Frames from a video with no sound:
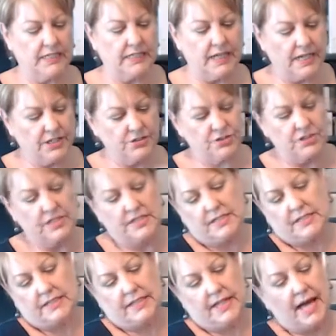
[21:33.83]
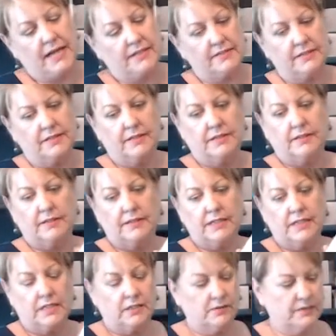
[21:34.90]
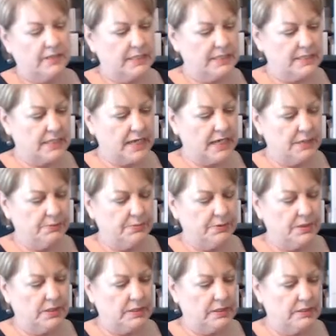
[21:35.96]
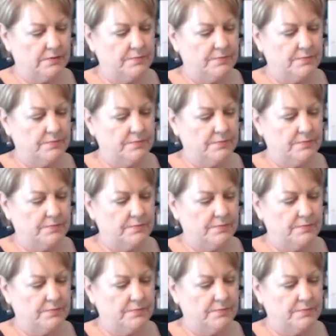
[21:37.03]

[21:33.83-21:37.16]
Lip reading: And I usually stick that, you know, inside the book.